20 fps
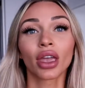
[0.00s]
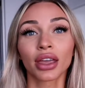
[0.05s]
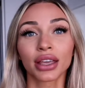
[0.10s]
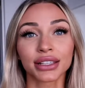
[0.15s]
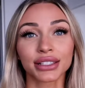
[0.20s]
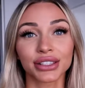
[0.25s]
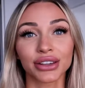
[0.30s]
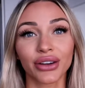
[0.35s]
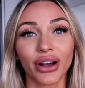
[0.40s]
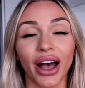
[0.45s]

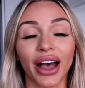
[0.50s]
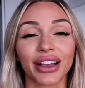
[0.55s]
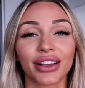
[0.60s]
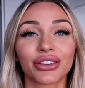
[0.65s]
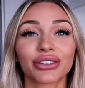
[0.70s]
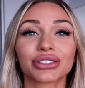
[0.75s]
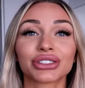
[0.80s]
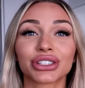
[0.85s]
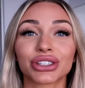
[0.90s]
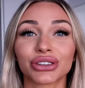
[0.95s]
So I
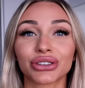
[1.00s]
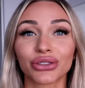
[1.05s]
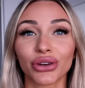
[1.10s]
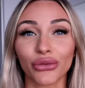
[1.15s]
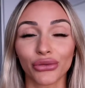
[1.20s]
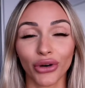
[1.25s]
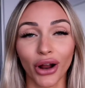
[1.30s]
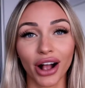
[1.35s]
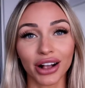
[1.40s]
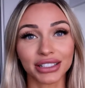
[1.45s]
go to
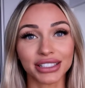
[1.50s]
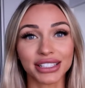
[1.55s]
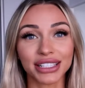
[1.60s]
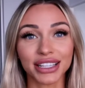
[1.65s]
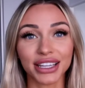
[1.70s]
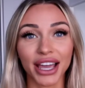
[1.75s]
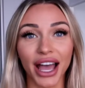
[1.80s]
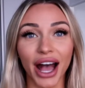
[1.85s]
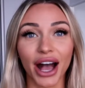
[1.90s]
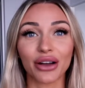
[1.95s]

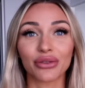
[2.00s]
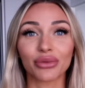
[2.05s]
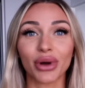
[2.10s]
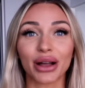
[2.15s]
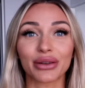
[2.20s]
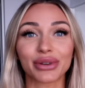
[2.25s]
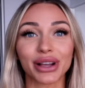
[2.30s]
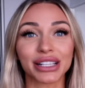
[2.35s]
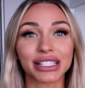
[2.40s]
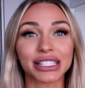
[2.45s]
Roxy at
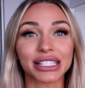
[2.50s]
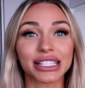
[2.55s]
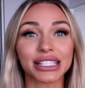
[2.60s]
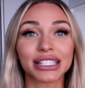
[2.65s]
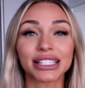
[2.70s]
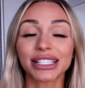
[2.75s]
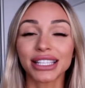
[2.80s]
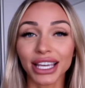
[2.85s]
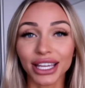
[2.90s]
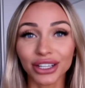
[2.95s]
YYC
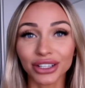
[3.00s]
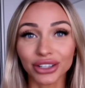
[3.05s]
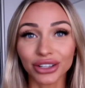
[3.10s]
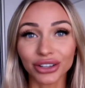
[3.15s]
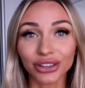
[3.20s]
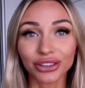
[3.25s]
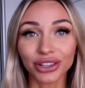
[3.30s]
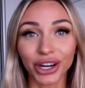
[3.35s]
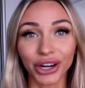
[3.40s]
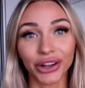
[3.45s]
Skin
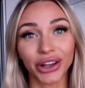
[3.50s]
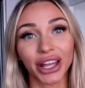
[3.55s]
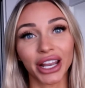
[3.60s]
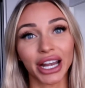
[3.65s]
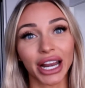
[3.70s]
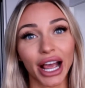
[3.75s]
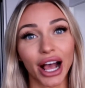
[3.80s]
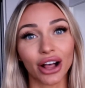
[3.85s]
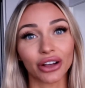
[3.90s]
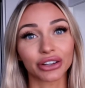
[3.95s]
Guru
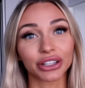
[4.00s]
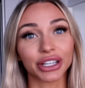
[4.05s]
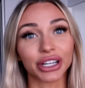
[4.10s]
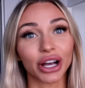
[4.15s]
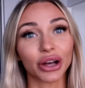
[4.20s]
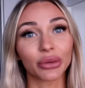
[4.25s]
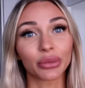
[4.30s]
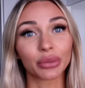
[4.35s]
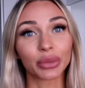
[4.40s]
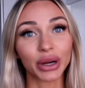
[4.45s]
in Calgary,
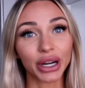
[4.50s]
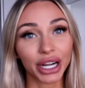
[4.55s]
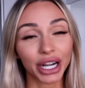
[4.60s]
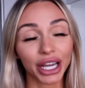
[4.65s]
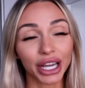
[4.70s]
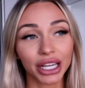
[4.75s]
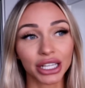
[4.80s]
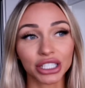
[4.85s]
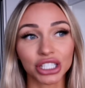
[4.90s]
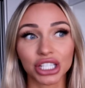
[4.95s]

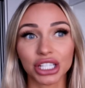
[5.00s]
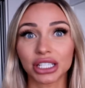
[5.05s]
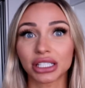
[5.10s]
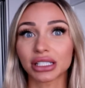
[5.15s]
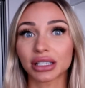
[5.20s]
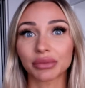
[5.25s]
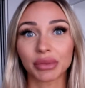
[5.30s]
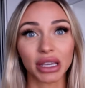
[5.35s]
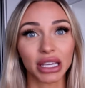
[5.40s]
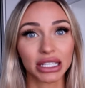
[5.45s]
Alberta. She's
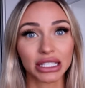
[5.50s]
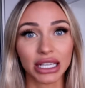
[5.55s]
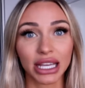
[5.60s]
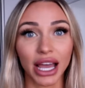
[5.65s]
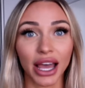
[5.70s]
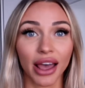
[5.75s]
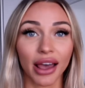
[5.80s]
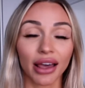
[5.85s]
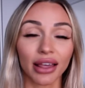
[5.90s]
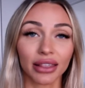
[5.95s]
amazing.
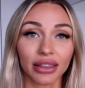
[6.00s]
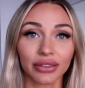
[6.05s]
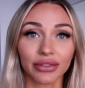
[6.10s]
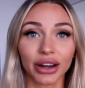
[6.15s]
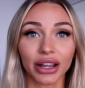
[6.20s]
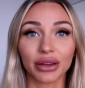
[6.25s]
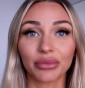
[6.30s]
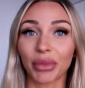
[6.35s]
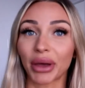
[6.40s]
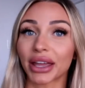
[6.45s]
I highly
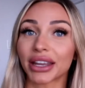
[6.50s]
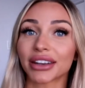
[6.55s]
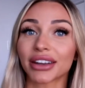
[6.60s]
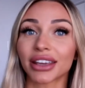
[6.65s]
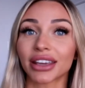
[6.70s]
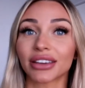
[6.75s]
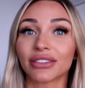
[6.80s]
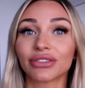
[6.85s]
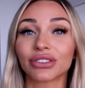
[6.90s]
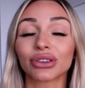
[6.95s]
recommend
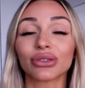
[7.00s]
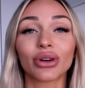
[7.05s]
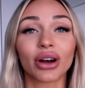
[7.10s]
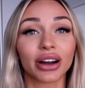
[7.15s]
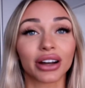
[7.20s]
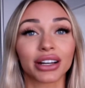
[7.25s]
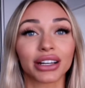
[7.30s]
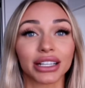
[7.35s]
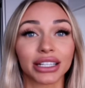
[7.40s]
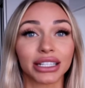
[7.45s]
if you
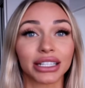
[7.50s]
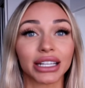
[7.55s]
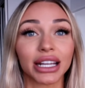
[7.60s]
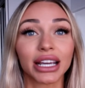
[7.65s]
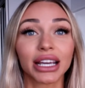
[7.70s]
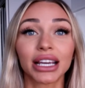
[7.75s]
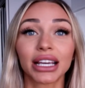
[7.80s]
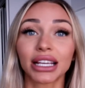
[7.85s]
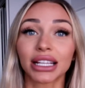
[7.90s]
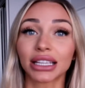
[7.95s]
are in
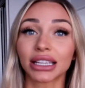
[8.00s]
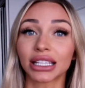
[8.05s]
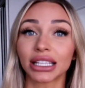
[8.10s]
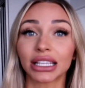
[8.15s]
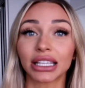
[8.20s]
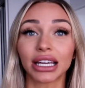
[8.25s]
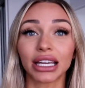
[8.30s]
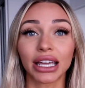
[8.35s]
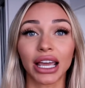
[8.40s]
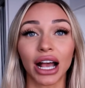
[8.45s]

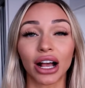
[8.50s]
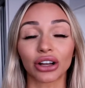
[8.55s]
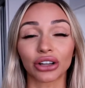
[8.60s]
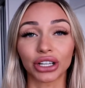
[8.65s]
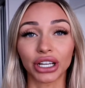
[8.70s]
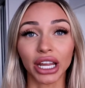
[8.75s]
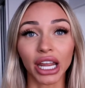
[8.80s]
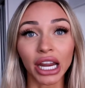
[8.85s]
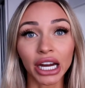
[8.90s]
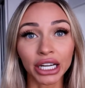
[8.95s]
the
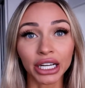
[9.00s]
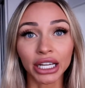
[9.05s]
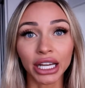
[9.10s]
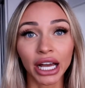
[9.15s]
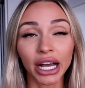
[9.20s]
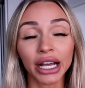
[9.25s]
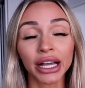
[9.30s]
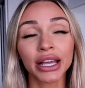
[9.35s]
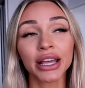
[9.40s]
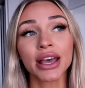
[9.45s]
Calgary
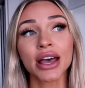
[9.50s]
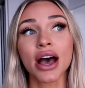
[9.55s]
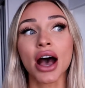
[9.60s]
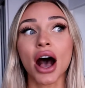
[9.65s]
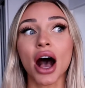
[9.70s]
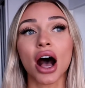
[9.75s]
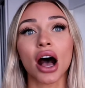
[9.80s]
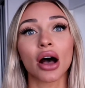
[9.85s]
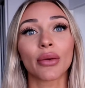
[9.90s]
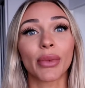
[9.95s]
area.
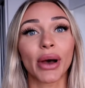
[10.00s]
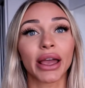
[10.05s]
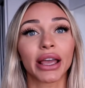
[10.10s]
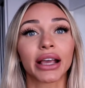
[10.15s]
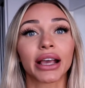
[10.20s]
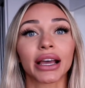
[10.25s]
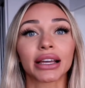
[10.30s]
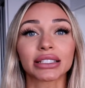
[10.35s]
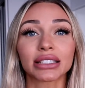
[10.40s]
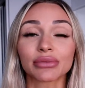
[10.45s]
I
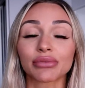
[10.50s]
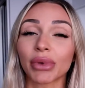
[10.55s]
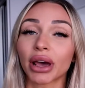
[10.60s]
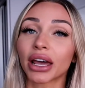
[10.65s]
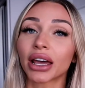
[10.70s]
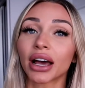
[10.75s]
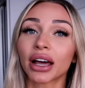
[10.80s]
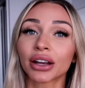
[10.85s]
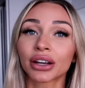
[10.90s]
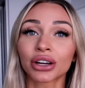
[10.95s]
get
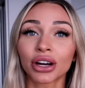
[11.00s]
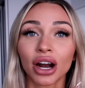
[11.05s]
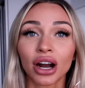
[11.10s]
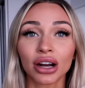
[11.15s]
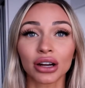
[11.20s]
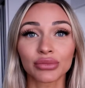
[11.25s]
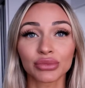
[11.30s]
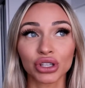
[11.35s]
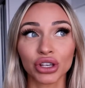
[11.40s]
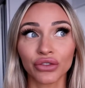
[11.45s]
my
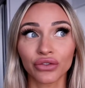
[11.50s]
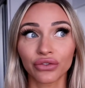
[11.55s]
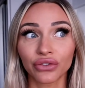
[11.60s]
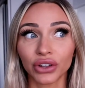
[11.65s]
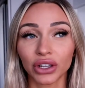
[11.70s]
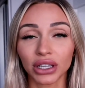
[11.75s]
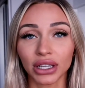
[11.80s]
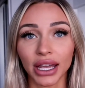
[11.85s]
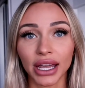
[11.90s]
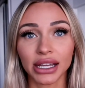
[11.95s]
underarms,
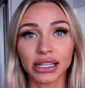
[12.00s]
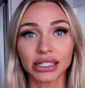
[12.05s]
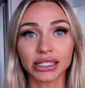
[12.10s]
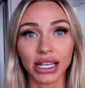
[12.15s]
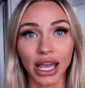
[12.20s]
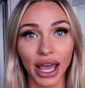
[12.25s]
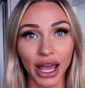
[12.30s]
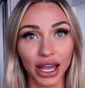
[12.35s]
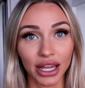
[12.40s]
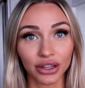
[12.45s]
full legs,
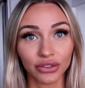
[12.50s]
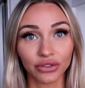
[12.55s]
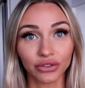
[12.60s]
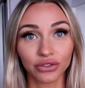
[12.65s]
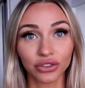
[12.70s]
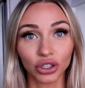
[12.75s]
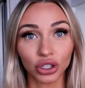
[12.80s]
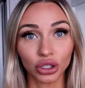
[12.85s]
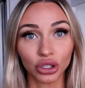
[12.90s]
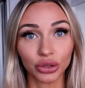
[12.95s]
and
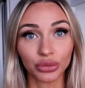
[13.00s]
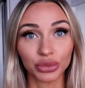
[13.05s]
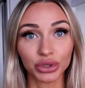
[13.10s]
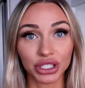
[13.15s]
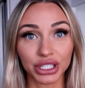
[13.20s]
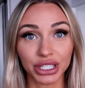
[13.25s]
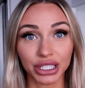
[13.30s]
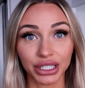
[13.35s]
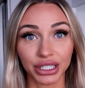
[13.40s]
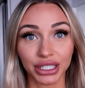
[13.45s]
full
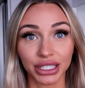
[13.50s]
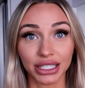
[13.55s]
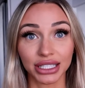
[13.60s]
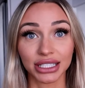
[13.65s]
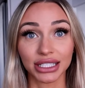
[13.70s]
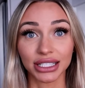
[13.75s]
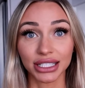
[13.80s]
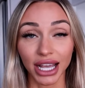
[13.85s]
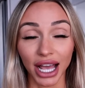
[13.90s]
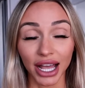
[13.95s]

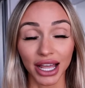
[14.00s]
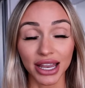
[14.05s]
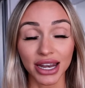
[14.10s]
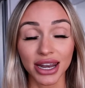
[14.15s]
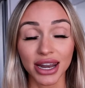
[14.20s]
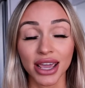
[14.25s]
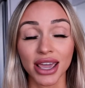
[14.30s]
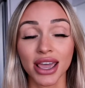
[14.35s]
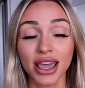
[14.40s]
Brazilian done.